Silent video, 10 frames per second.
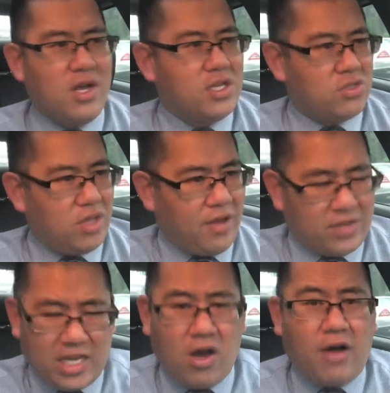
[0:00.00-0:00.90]
So they have a
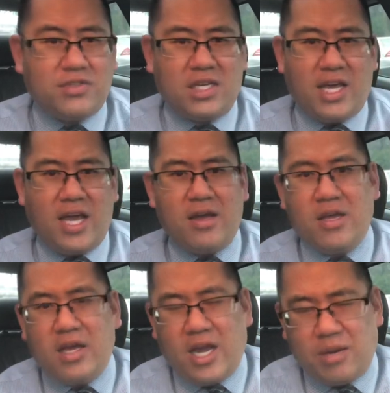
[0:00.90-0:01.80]
day off today,
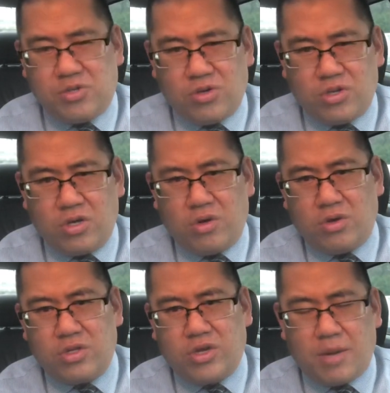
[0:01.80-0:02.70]
and I'm sure
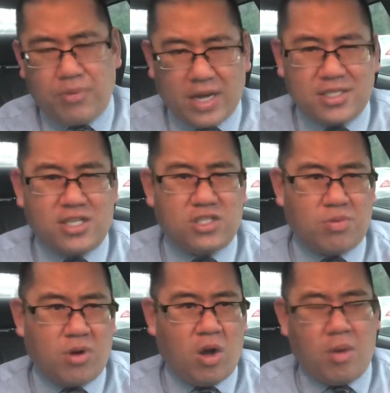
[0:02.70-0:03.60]
they'll get a practice in
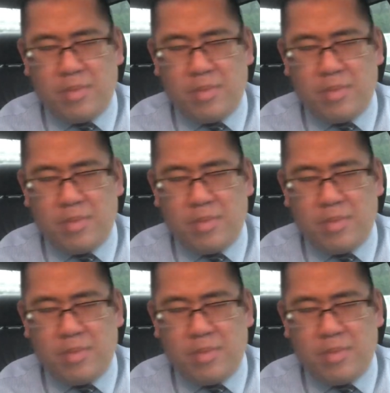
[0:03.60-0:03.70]
tomorrow,